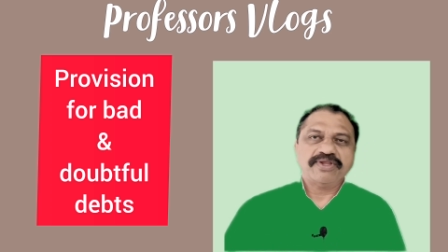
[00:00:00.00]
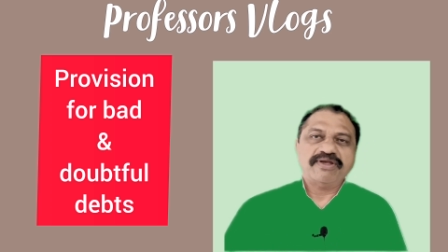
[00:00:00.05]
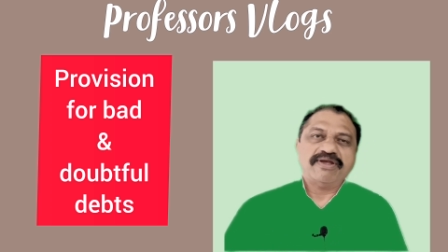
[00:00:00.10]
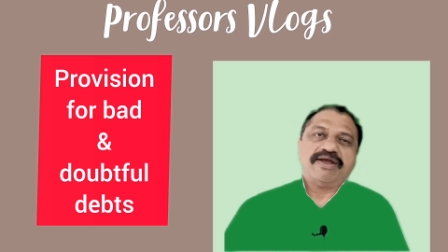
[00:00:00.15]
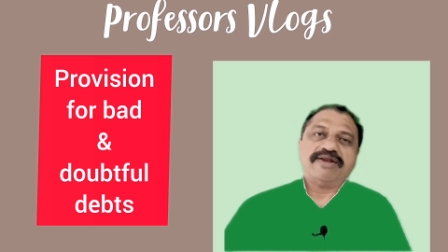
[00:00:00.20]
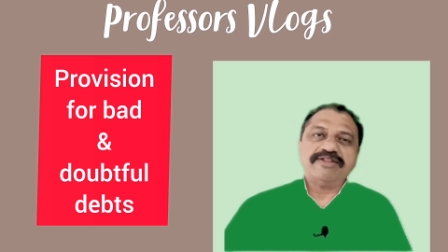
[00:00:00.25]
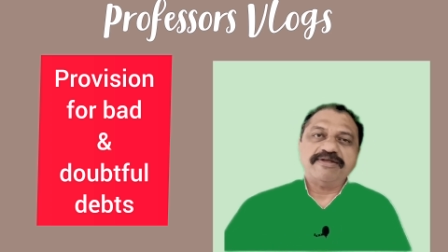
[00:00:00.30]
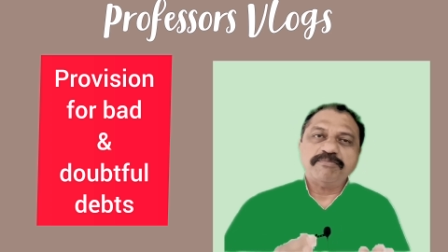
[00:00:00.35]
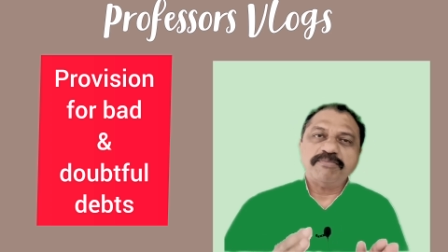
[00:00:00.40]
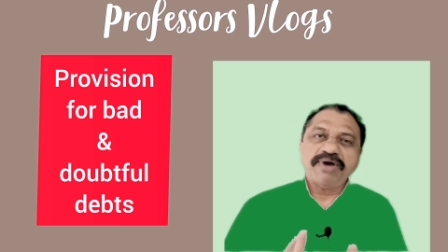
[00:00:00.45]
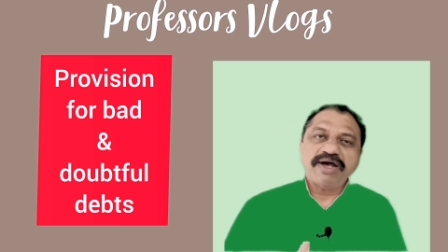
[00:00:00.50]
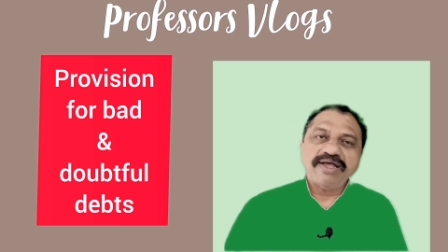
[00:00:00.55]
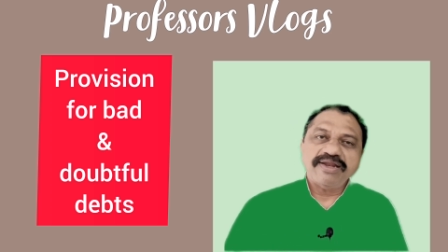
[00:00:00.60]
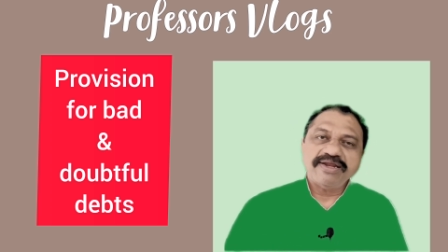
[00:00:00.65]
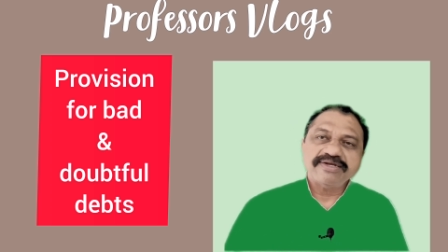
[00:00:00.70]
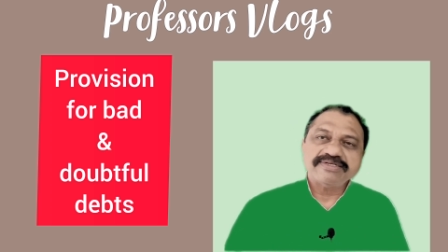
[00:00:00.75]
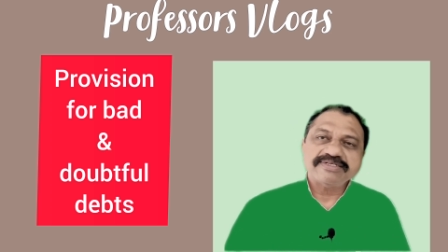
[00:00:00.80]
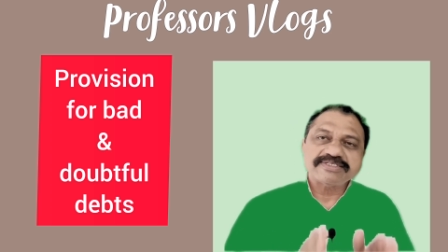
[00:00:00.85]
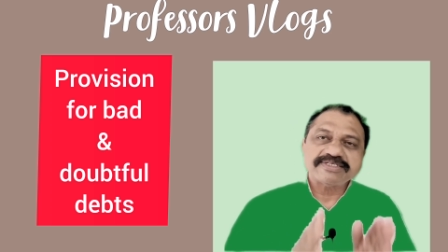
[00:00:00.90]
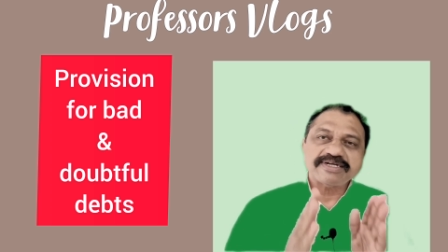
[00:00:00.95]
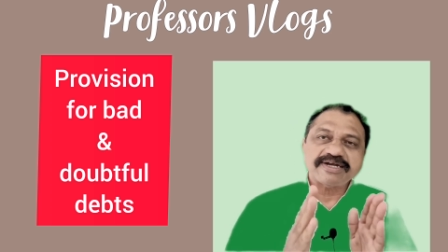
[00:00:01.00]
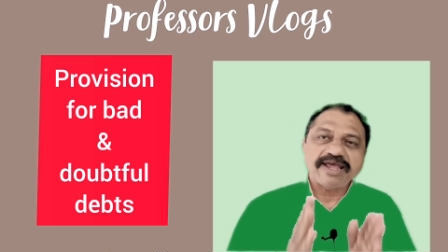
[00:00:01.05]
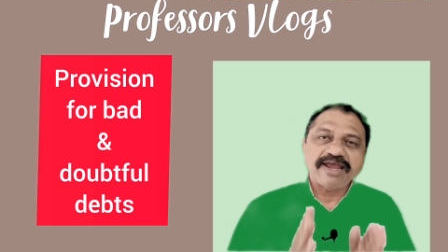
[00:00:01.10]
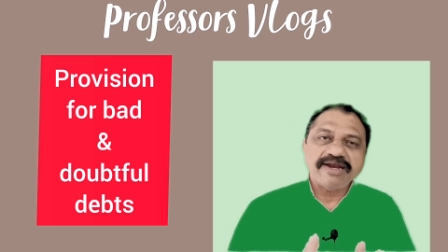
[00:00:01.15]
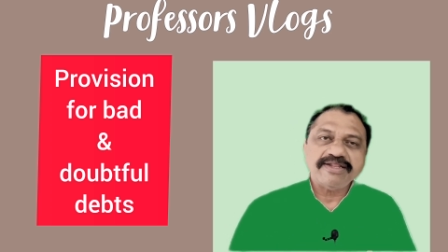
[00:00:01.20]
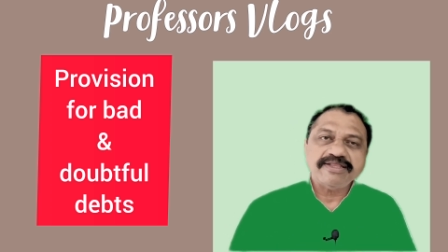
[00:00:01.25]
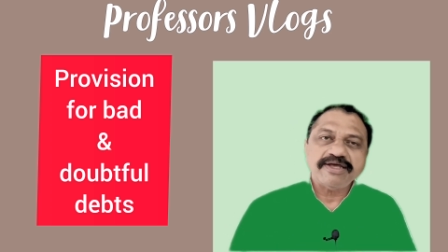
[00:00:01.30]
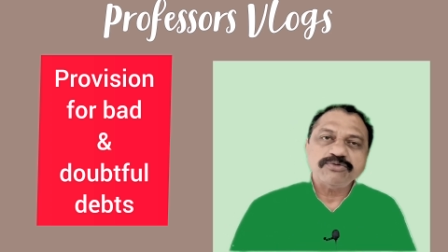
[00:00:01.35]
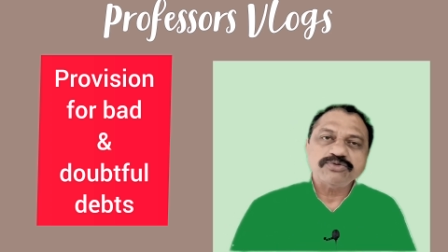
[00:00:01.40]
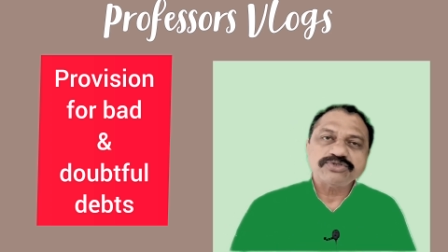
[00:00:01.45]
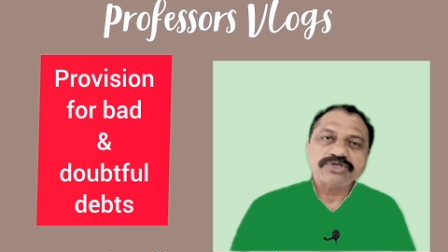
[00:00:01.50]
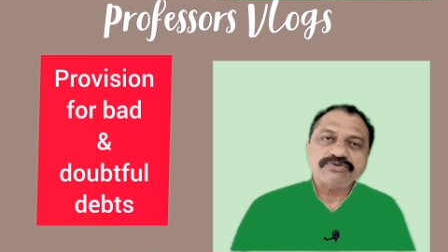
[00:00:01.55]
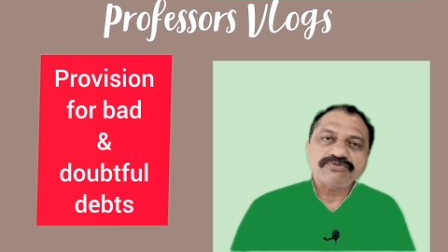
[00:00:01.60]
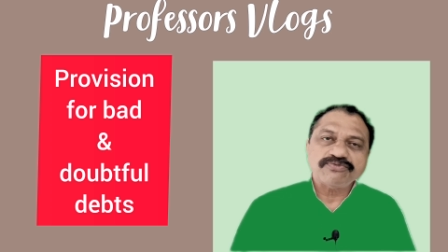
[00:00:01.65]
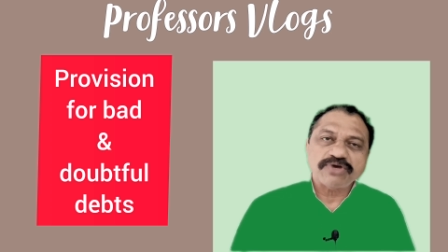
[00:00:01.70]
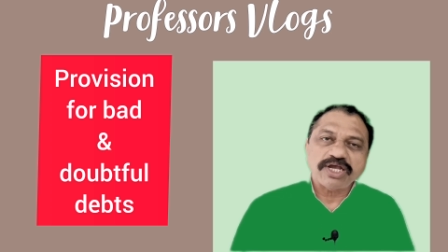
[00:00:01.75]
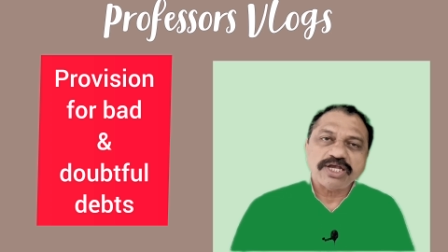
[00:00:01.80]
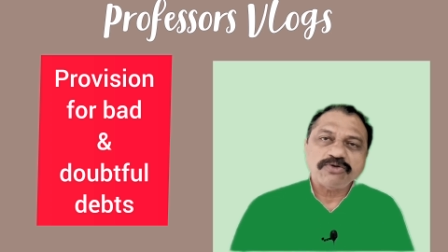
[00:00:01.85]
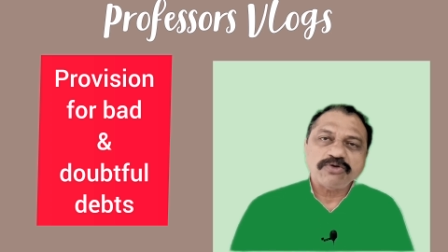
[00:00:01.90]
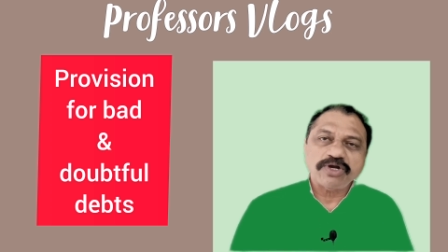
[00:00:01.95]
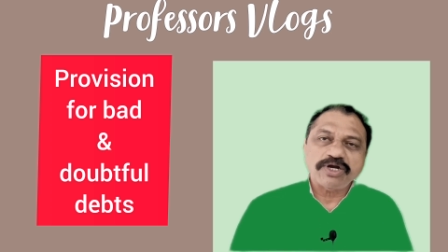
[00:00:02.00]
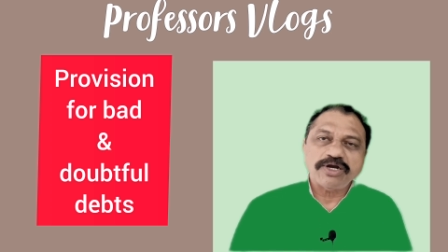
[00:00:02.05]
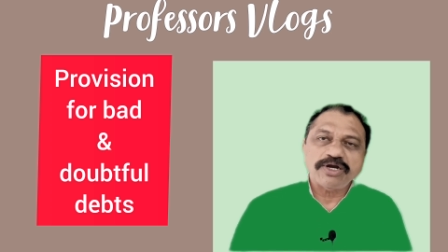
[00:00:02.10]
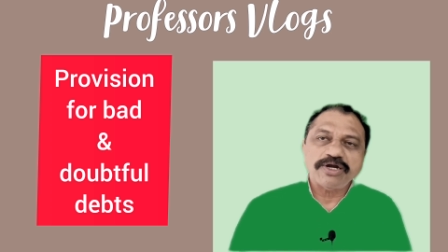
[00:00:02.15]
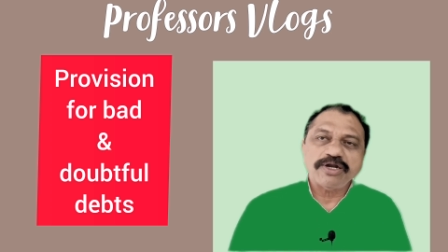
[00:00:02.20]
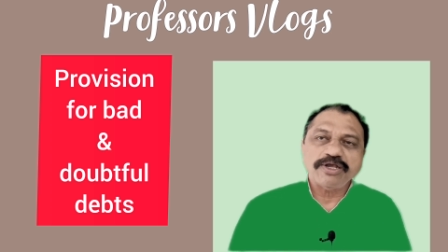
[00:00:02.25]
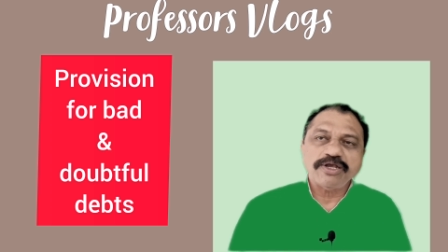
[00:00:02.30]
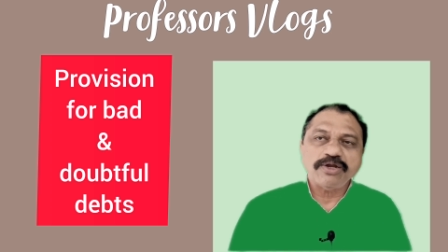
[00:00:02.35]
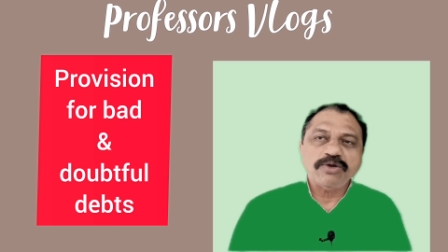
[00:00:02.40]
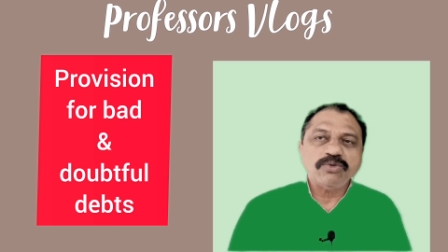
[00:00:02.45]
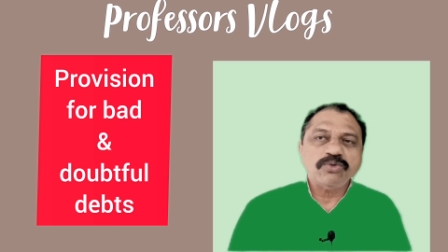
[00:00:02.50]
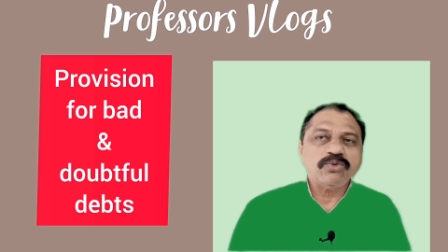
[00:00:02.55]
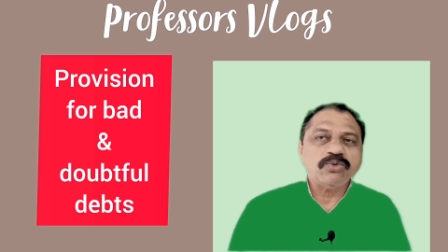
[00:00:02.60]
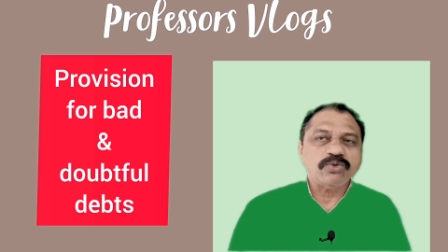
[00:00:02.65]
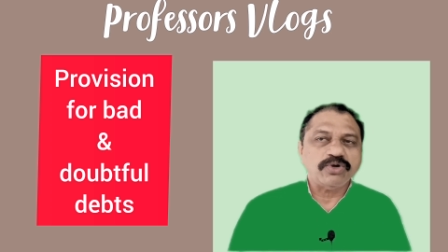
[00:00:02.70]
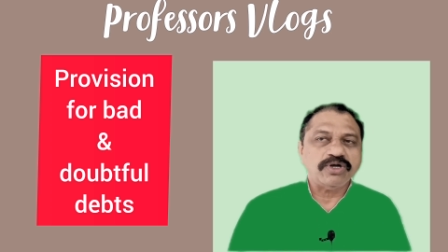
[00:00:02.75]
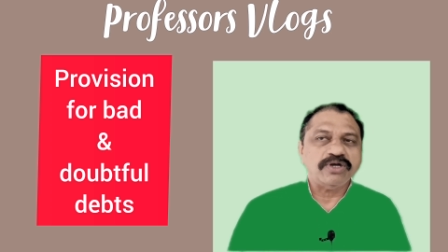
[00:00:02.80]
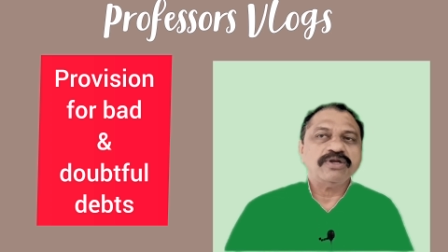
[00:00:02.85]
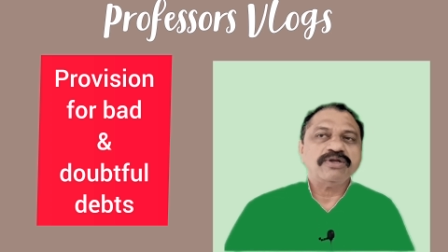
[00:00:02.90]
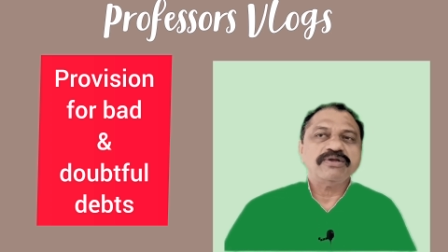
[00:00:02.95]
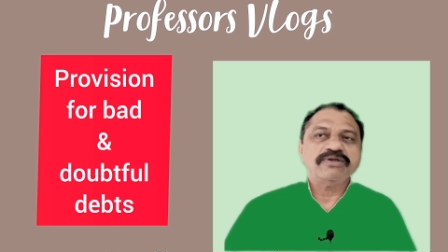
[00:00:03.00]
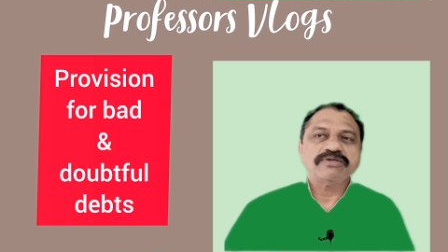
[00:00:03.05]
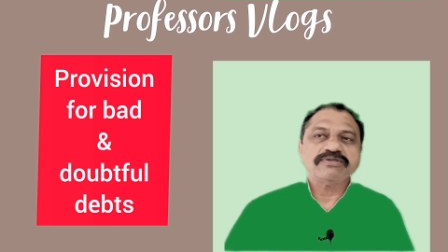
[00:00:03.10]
and the balance nine thousand five hundred alone,